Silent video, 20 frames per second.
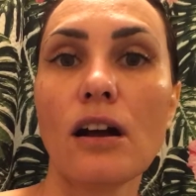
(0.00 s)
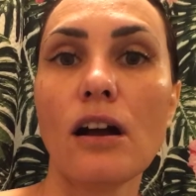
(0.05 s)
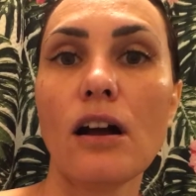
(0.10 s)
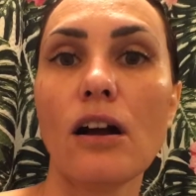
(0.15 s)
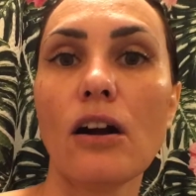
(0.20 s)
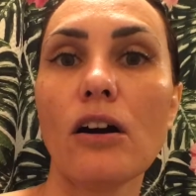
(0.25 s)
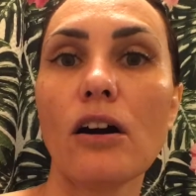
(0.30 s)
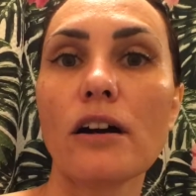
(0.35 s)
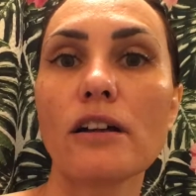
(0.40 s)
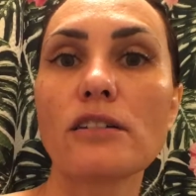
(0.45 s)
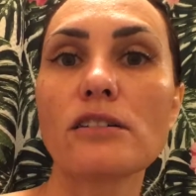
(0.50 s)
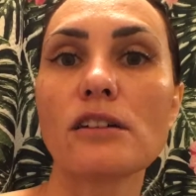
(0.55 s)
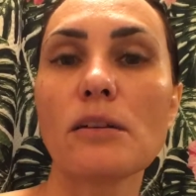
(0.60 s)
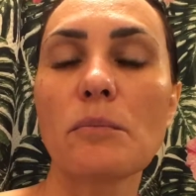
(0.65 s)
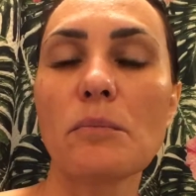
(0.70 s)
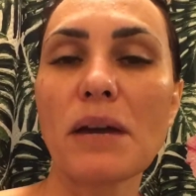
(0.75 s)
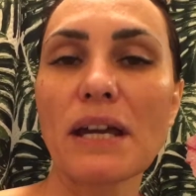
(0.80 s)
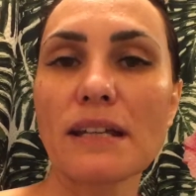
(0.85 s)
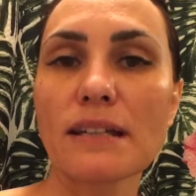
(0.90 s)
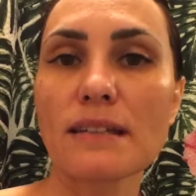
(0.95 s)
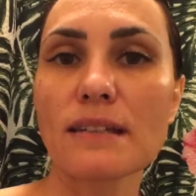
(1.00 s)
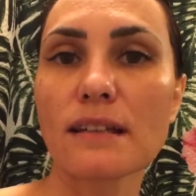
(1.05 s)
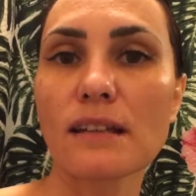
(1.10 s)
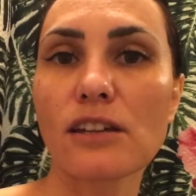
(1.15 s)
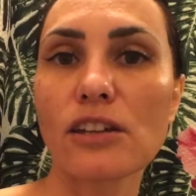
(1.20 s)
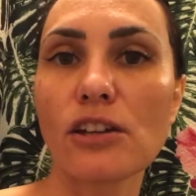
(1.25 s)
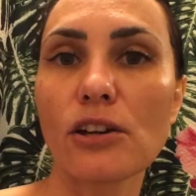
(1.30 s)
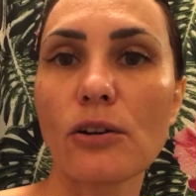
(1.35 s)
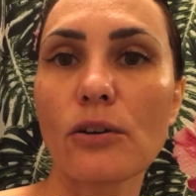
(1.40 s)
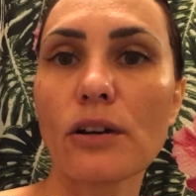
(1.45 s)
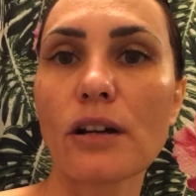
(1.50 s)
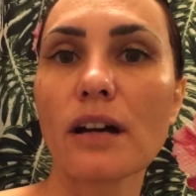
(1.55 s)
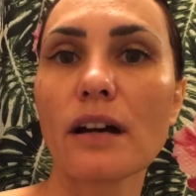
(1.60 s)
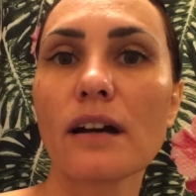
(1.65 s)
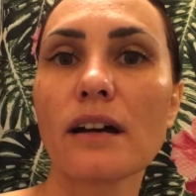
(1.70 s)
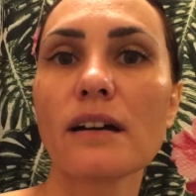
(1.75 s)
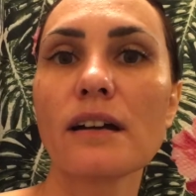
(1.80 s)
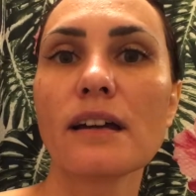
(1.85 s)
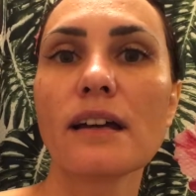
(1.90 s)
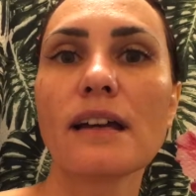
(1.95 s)
on basic
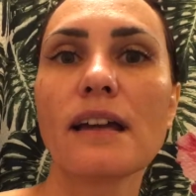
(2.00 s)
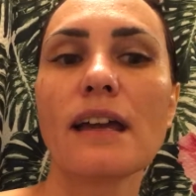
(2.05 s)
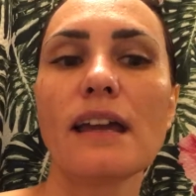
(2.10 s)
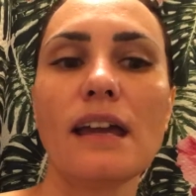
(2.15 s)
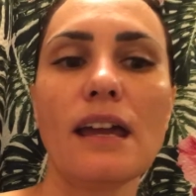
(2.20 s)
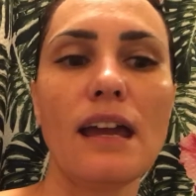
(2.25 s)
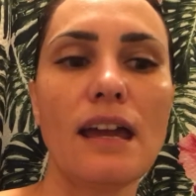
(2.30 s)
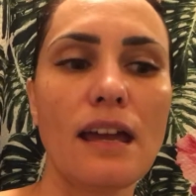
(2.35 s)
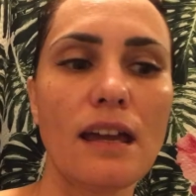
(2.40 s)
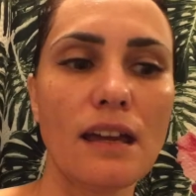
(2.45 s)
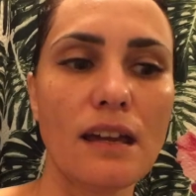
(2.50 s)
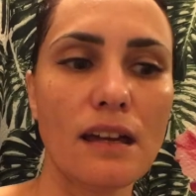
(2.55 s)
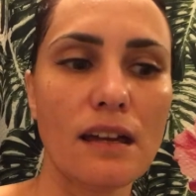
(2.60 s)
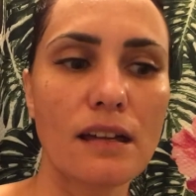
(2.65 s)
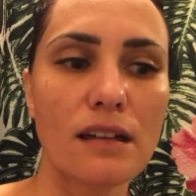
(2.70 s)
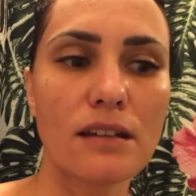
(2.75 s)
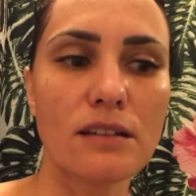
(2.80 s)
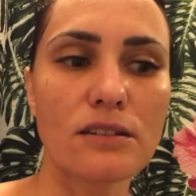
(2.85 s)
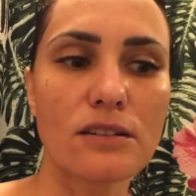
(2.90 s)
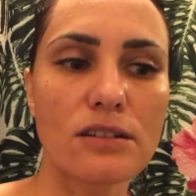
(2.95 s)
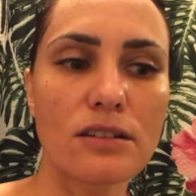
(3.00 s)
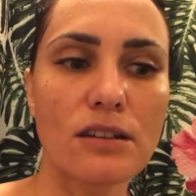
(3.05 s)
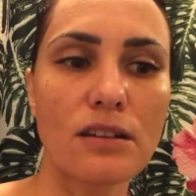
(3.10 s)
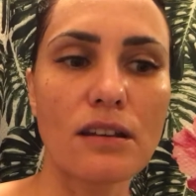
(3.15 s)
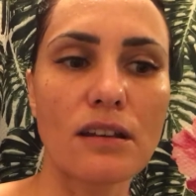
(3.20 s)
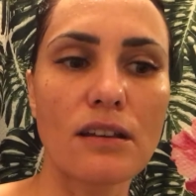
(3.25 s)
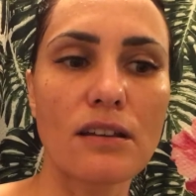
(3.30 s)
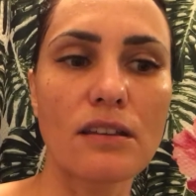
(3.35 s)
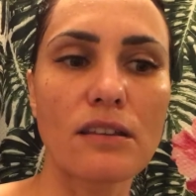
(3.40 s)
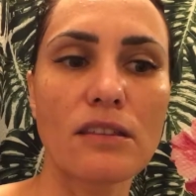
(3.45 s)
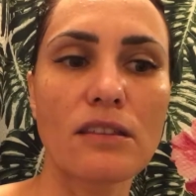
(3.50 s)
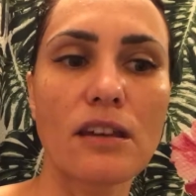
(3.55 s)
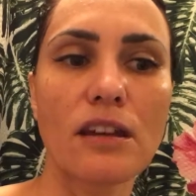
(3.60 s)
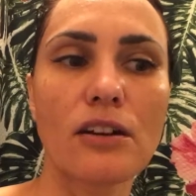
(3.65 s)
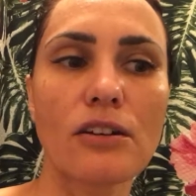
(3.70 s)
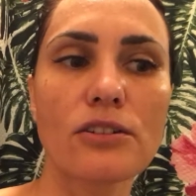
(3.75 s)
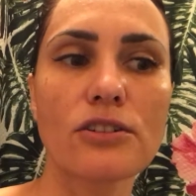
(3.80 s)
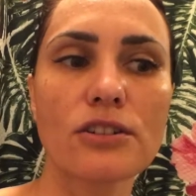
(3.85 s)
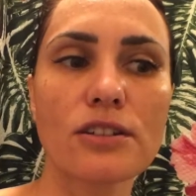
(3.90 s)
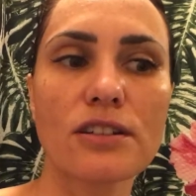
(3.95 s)
yoga and
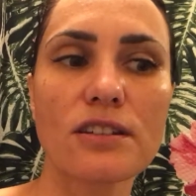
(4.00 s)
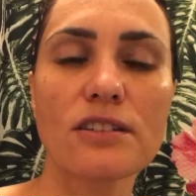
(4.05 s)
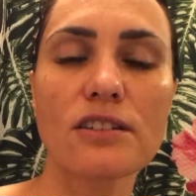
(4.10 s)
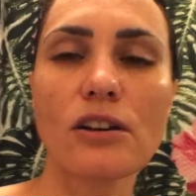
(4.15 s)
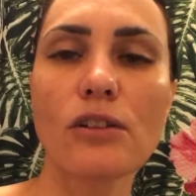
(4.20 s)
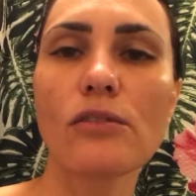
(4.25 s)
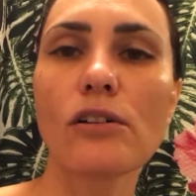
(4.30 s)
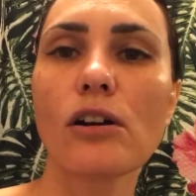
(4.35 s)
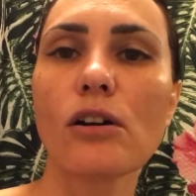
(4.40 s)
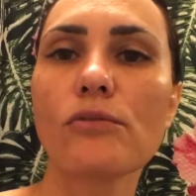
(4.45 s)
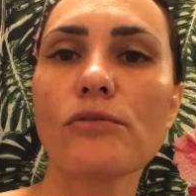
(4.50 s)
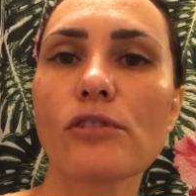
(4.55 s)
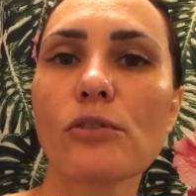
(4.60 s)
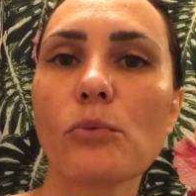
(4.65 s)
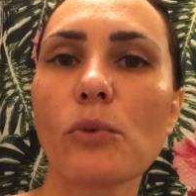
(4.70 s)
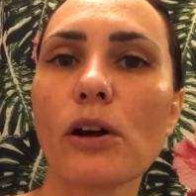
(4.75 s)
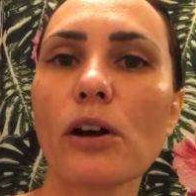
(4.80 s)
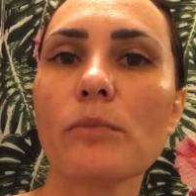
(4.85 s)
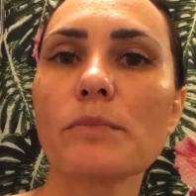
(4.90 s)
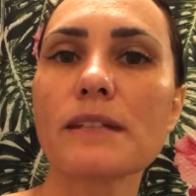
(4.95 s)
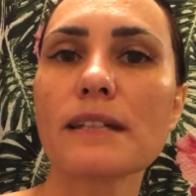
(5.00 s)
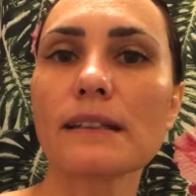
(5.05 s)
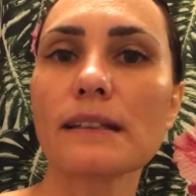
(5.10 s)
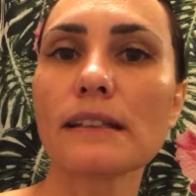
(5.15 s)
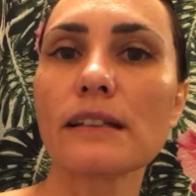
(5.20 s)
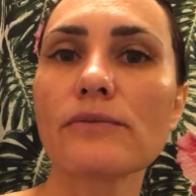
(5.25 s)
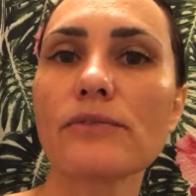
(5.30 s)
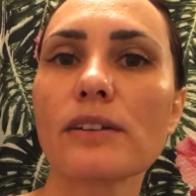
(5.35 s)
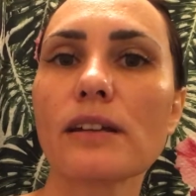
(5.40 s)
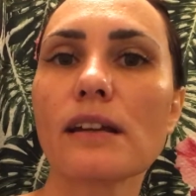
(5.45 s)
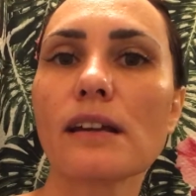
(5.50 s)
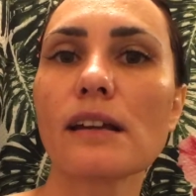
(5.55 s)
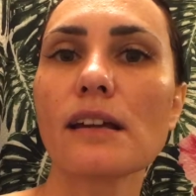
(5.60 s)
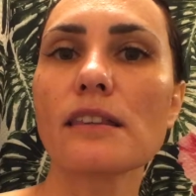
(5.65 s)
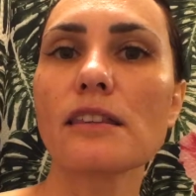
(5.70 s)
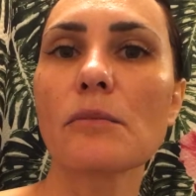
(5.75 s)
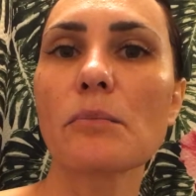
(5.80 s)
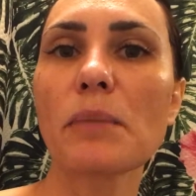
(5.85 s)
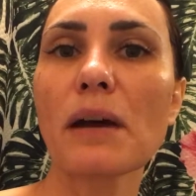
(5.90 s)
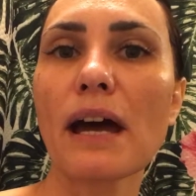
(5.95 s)
they're just so overwhelmed and living
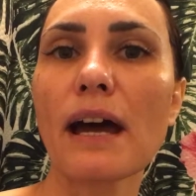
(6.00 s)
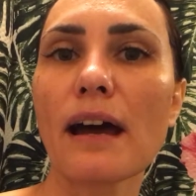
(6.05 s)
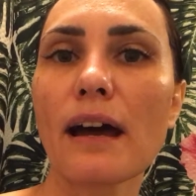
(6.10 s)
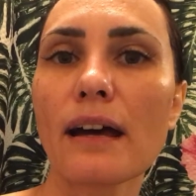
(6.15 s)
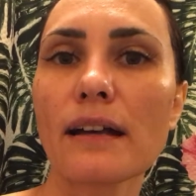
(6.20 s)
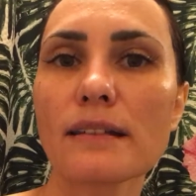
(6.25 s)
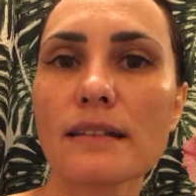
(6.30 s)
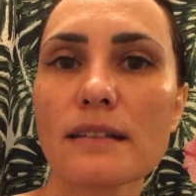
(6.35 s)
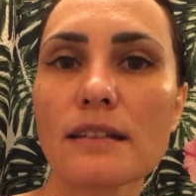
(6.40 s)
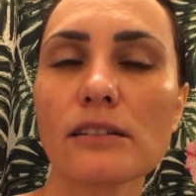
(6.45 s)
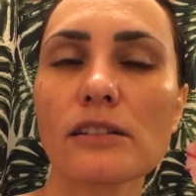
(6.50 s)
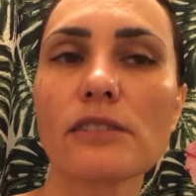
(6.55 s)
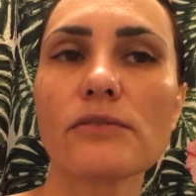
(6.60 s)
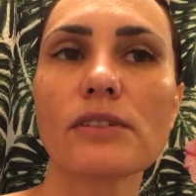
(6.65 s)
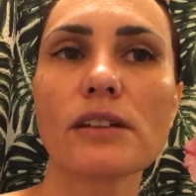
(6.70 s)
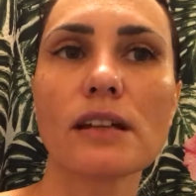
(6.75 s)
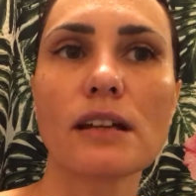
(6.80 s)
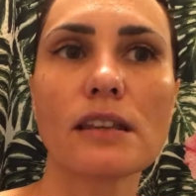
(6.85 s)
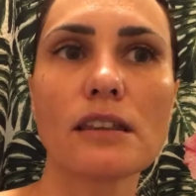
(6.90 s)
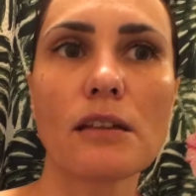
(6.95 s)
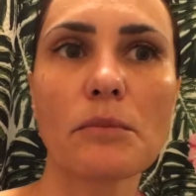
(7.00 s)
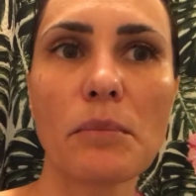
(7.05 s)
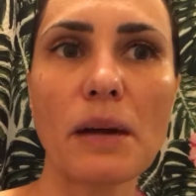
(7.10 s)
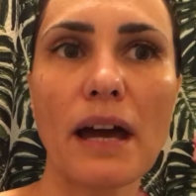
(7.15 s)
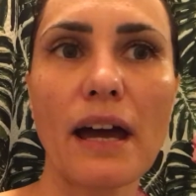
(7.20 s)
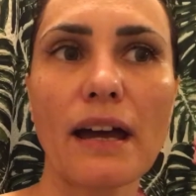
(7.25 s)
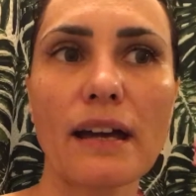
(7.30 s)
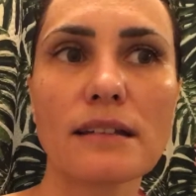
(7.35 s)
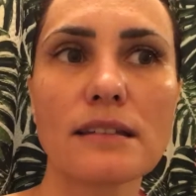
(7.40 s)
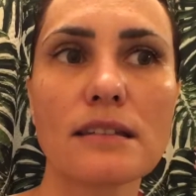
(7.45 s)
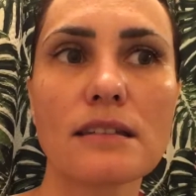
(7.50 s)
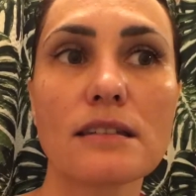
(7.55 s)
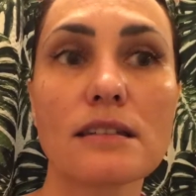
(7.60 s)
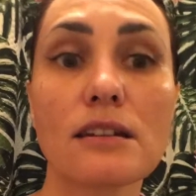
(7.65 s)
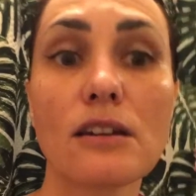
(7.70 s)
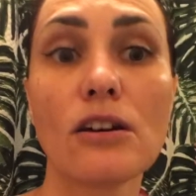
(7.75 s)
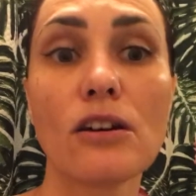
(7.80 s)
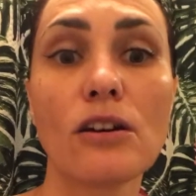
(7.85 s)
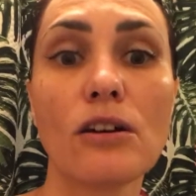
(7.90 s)
in the past